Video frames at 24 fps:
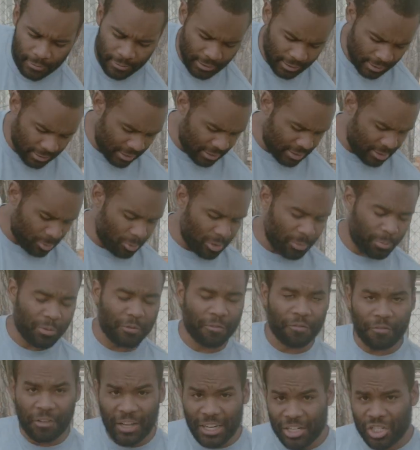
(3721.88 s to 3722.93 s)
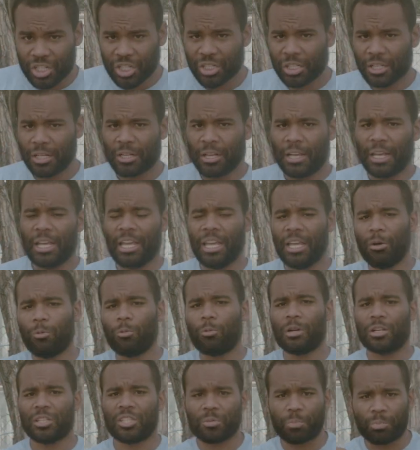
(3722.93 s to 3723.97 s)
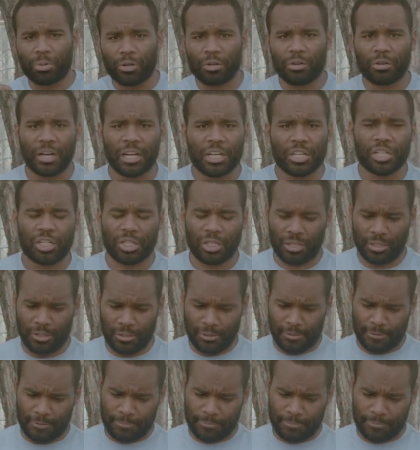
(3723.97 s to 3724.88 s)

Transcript: God doesn't want perfection, He wants progression.